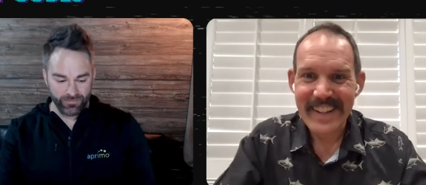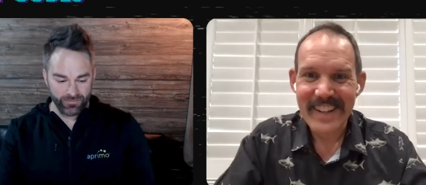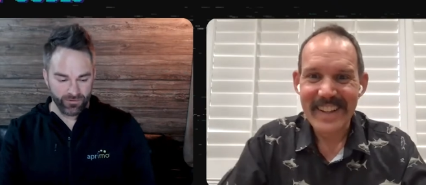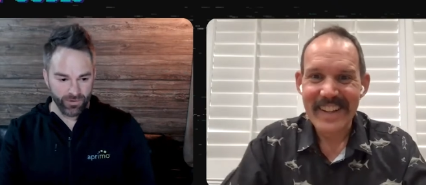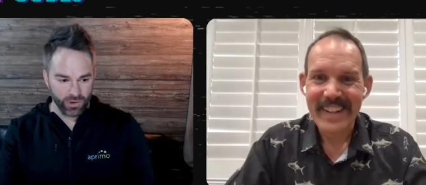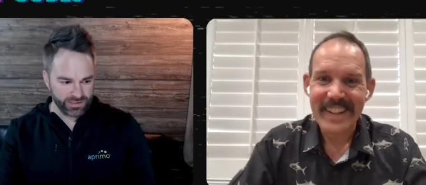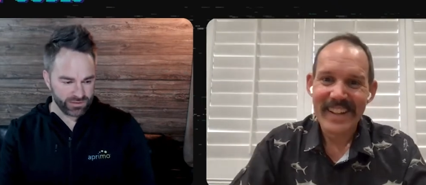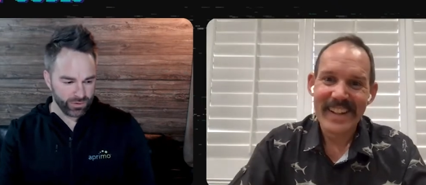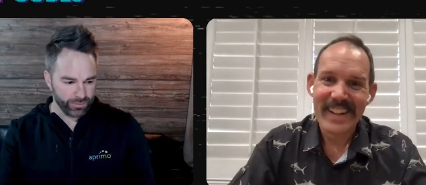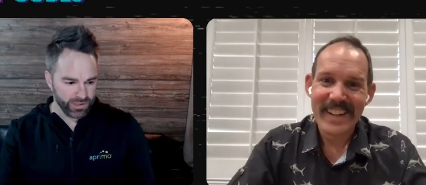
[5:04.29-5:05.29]
Speaker 1: for folks, this
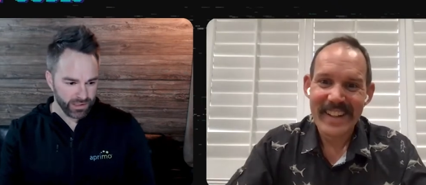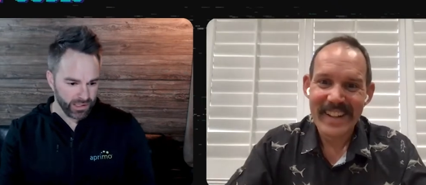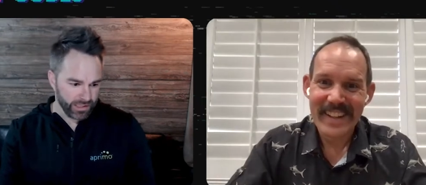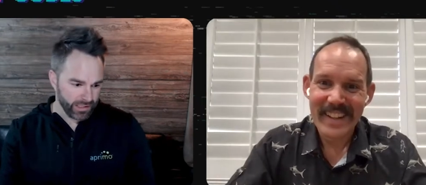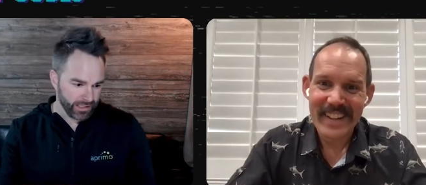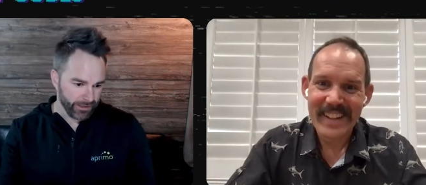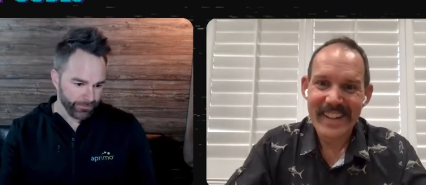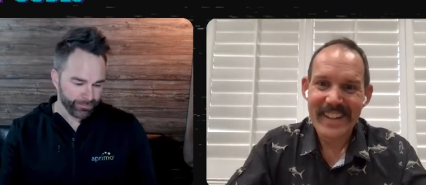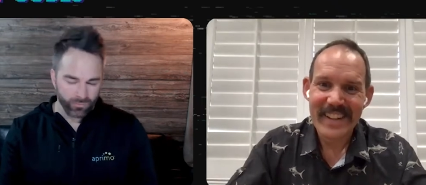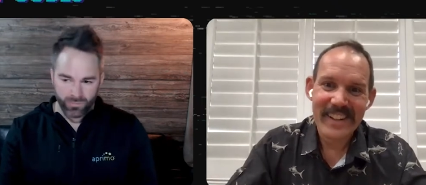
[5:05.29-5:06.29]
would be
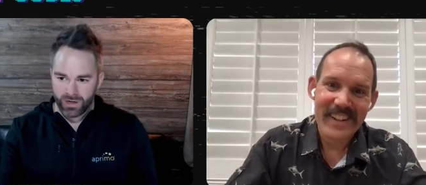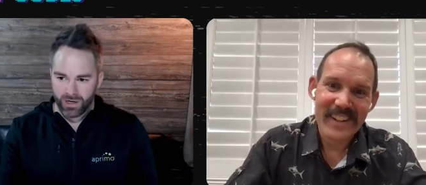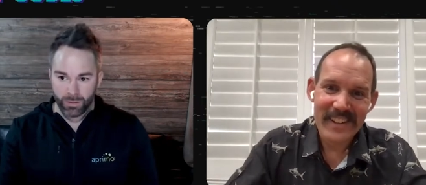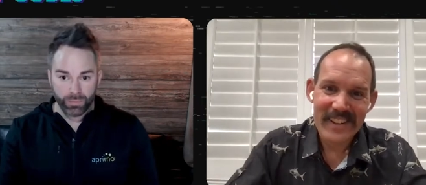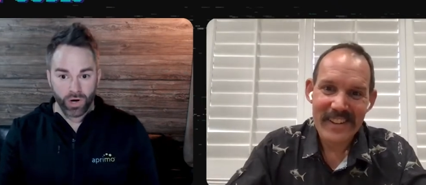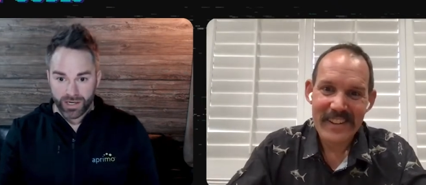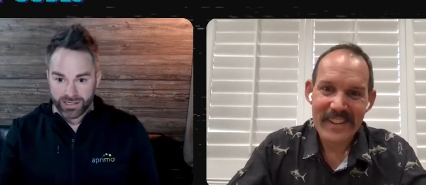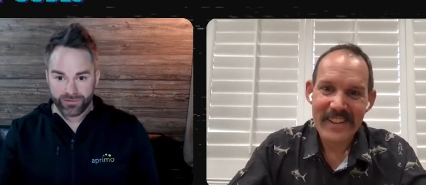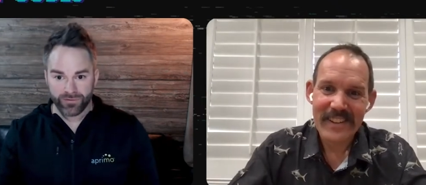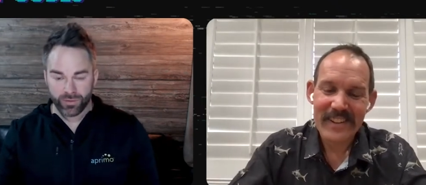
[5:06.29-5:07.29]
product
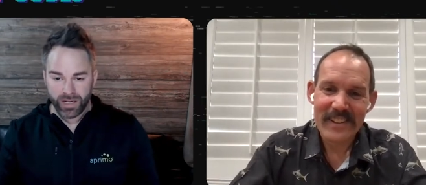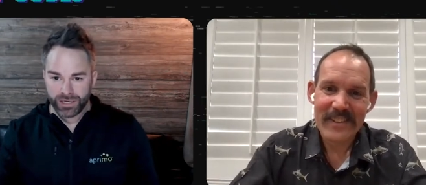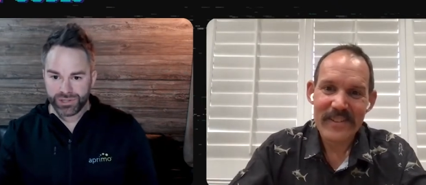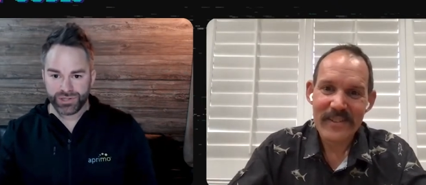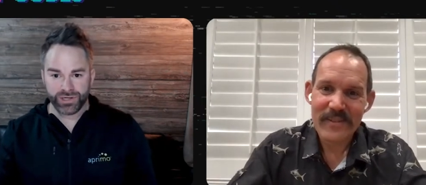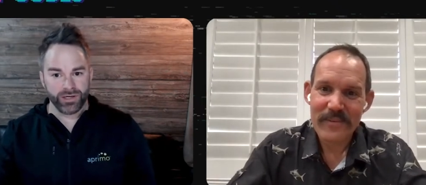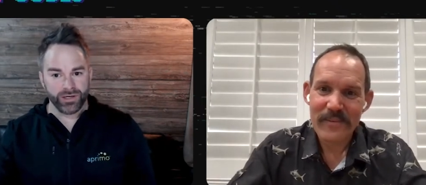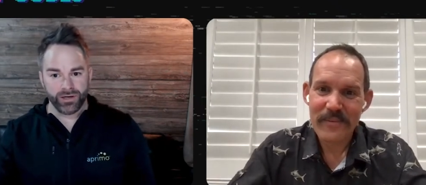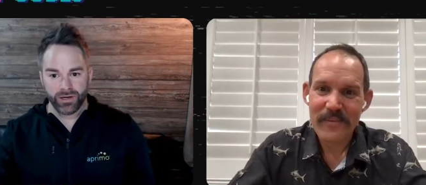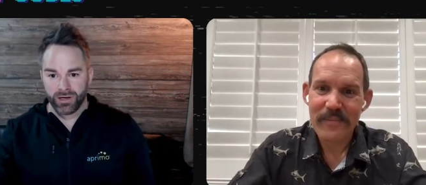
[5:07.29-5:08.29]

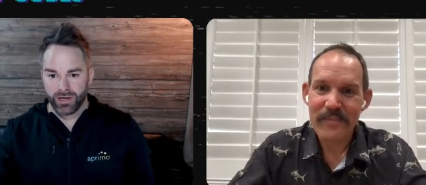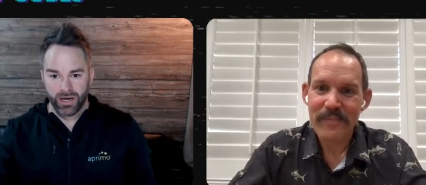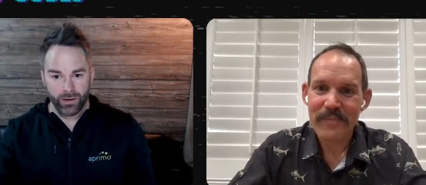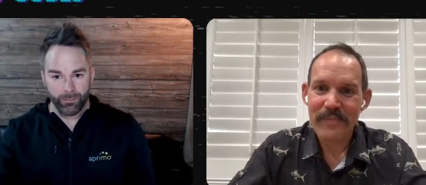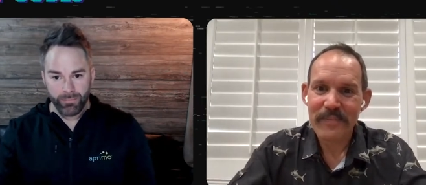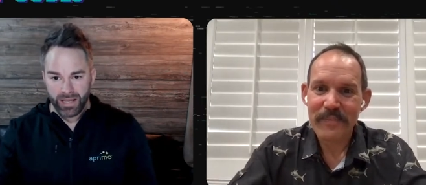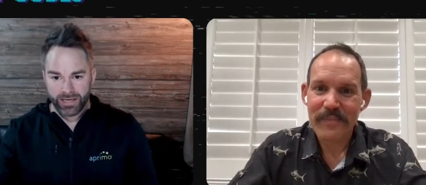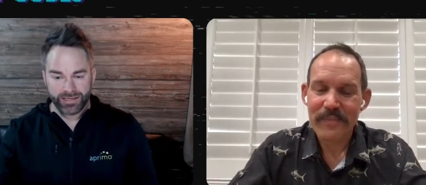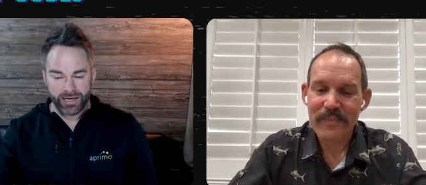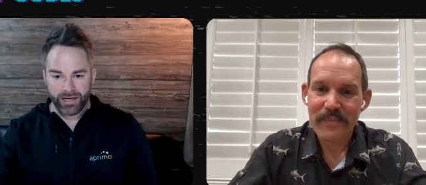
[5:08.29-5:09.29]
information,
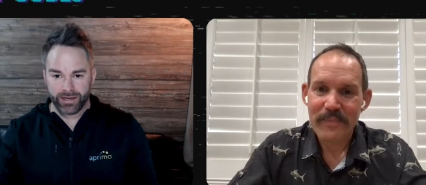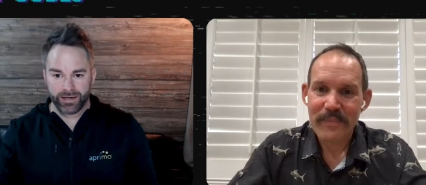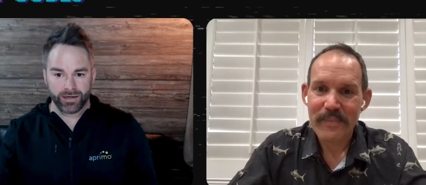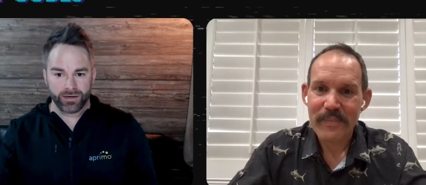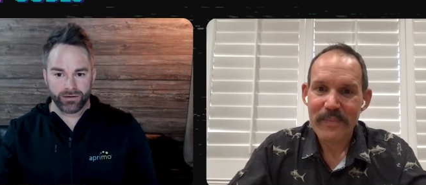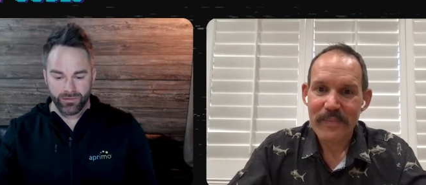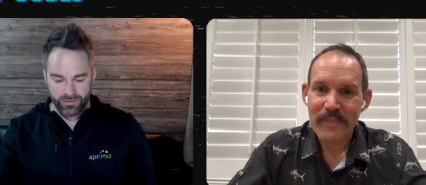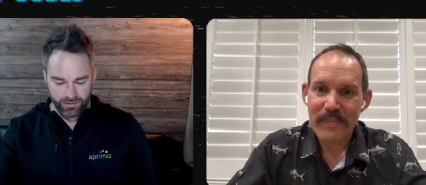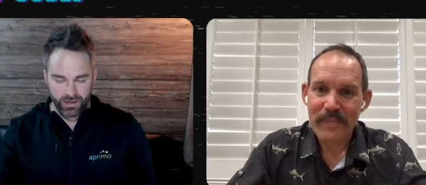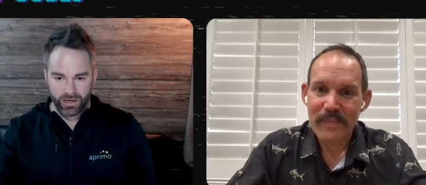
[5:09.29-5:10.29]
metadata,
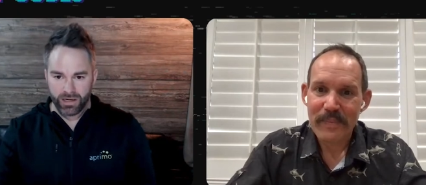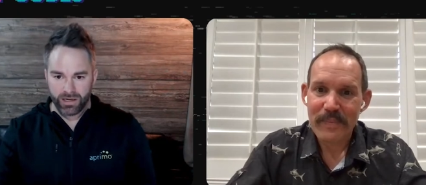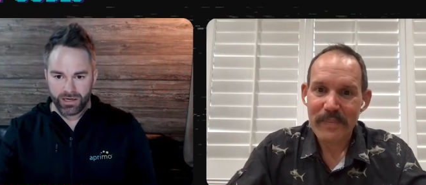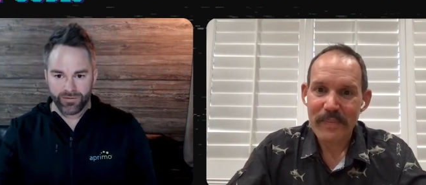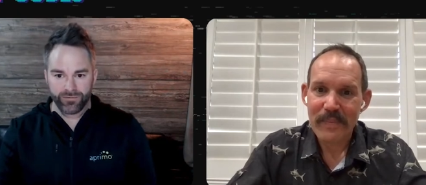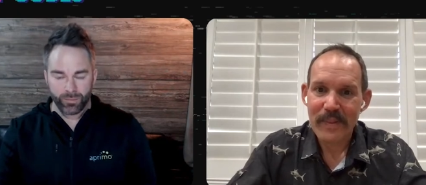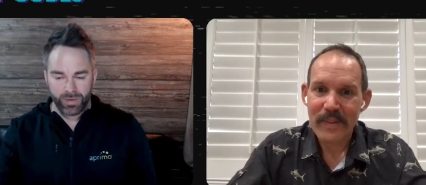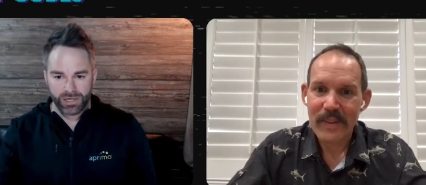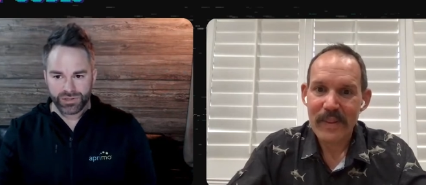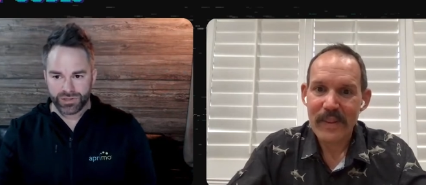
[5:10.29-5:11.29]

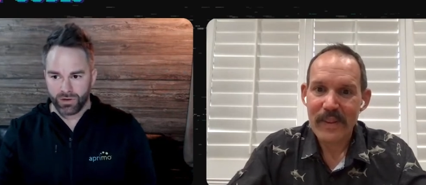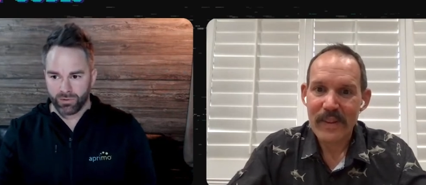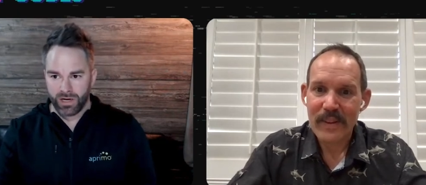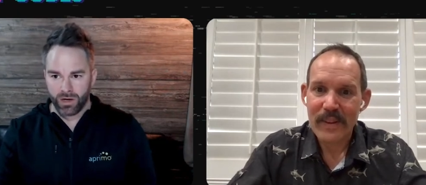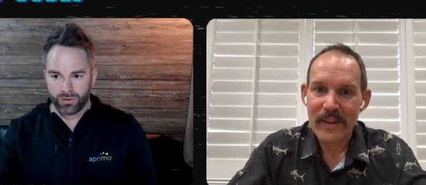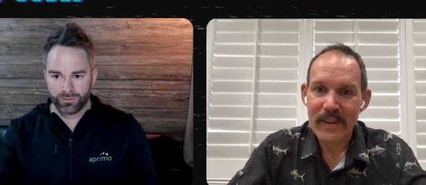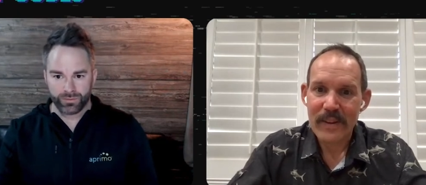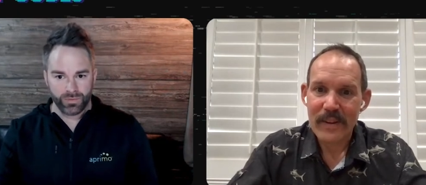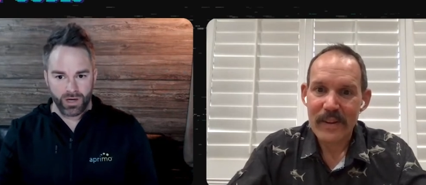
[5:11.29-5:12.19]
information around